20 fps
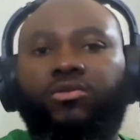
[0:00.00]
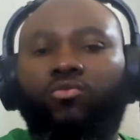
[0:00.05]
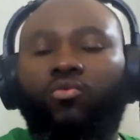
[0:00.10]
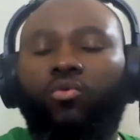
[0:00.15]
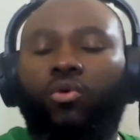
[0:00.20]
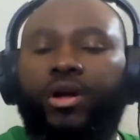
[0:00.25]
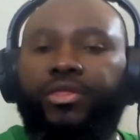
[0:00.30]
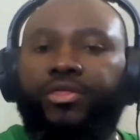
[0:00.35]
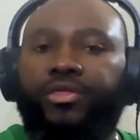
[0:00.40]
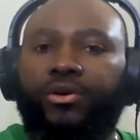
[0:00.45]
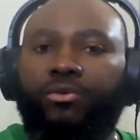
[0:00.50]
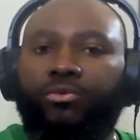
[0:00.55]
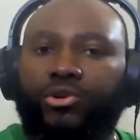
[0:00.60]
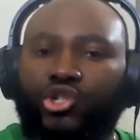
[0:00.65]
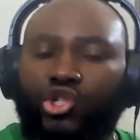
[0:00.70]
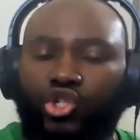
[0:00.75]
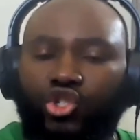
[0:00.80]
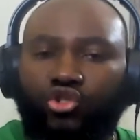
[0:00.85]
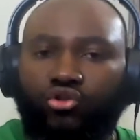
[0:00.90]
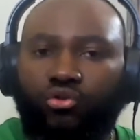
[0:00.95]
when the
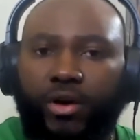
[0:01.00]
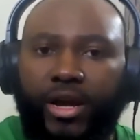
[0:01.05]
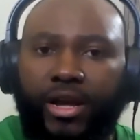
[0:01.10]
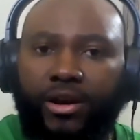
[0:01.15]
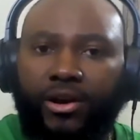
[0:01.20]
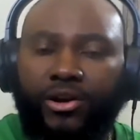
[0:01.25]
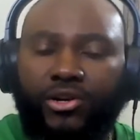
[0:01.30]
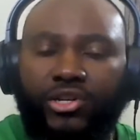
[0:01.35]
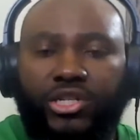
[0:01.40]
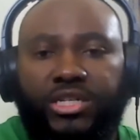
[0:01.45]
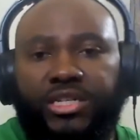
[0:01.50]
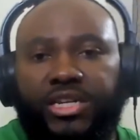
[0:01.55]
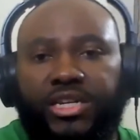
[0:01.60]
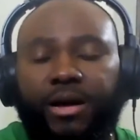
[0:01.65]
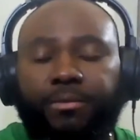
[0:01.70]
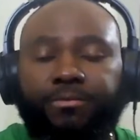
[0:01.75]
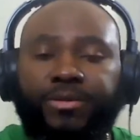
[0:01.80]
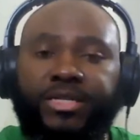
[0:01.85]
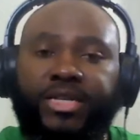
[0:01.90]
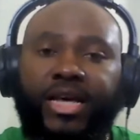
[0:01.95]
restrainer
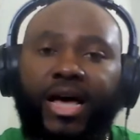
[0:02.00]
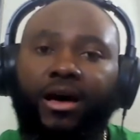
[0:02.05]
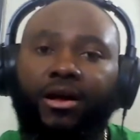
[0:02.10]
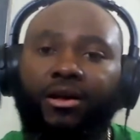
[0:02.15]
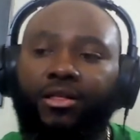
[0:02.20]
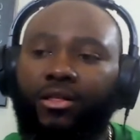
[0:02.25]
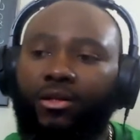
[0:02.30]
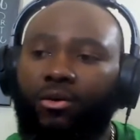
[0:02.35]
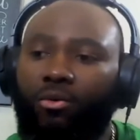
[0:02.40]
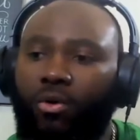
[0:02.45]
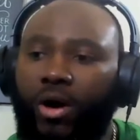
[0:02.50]
steps out of the